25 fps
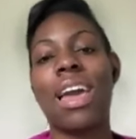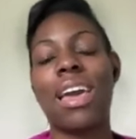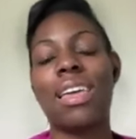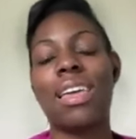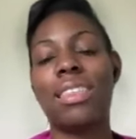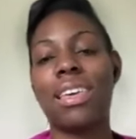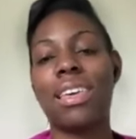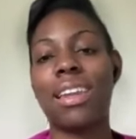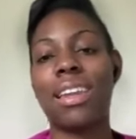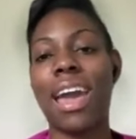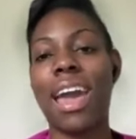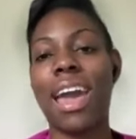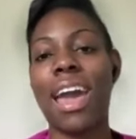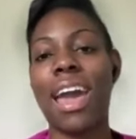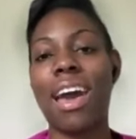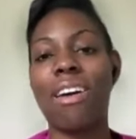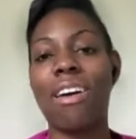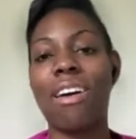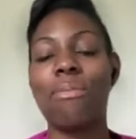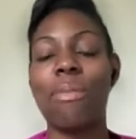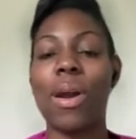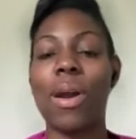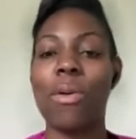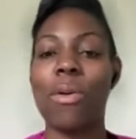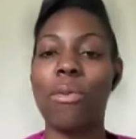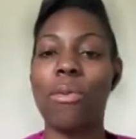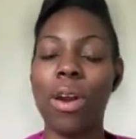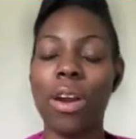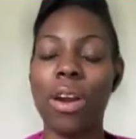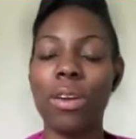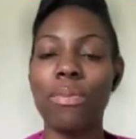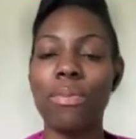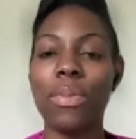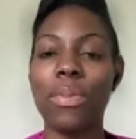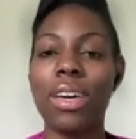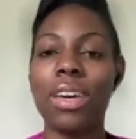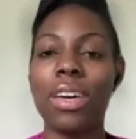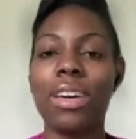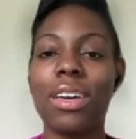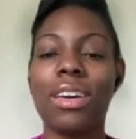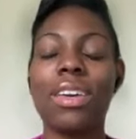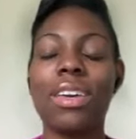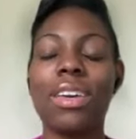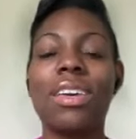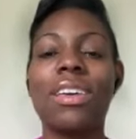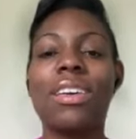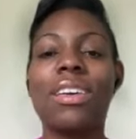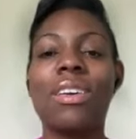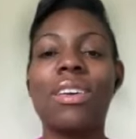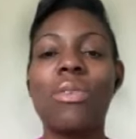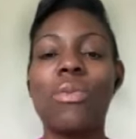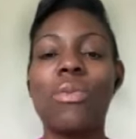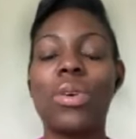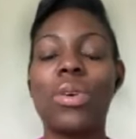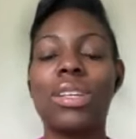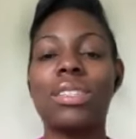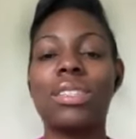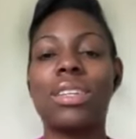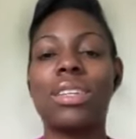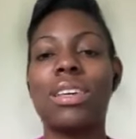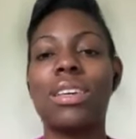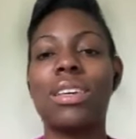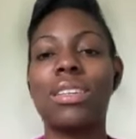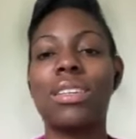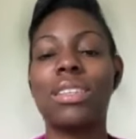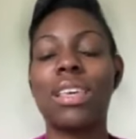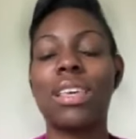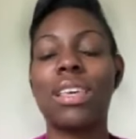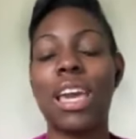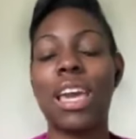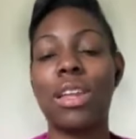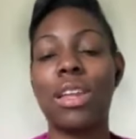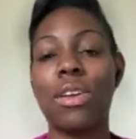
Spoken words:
And then I have my workbook, which is